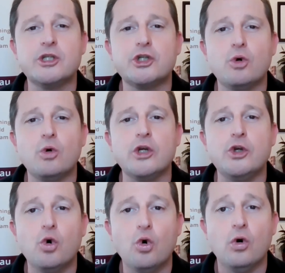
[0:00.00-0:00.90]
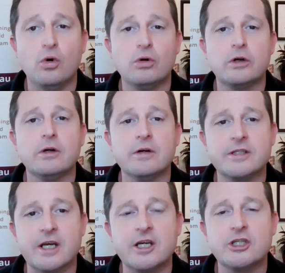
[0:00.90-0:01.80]
ensure your
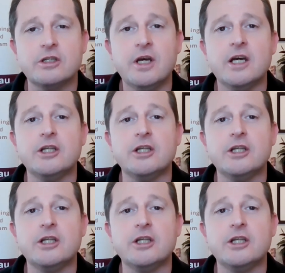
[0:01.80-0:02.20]
organization